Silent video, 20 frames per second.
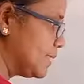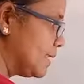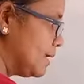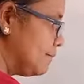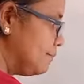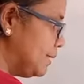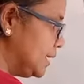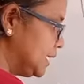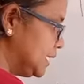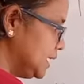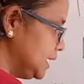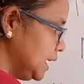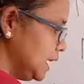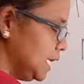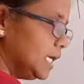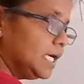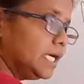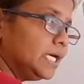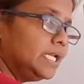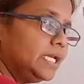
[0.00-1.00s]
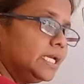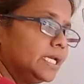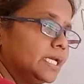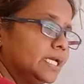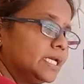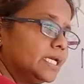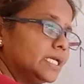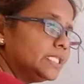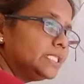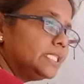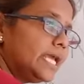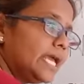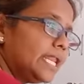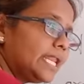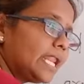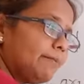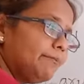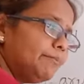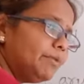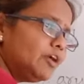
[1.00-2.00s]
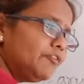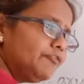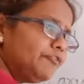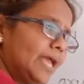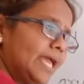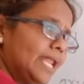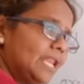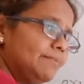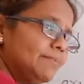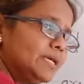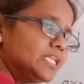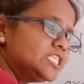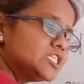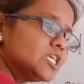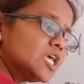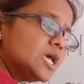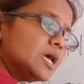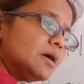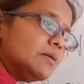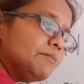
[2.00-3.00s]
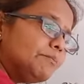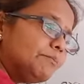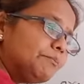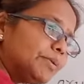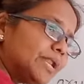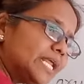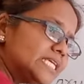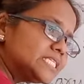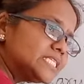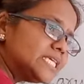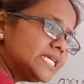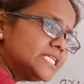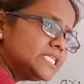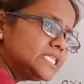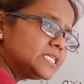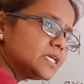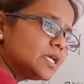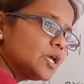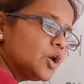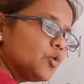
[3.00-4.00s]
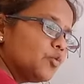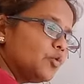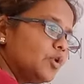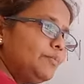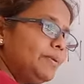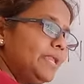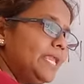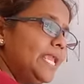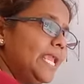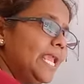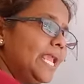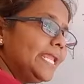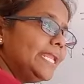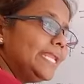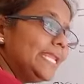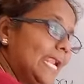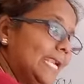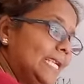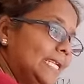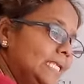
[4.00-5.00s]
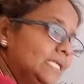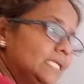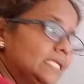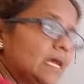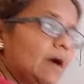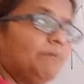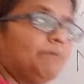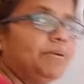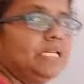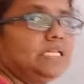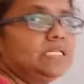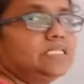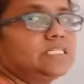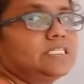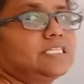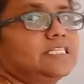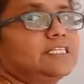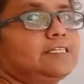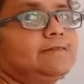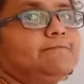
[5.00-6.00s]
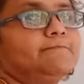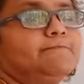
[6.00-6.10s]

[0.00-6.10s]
But here, the number of elements present will be n tuples.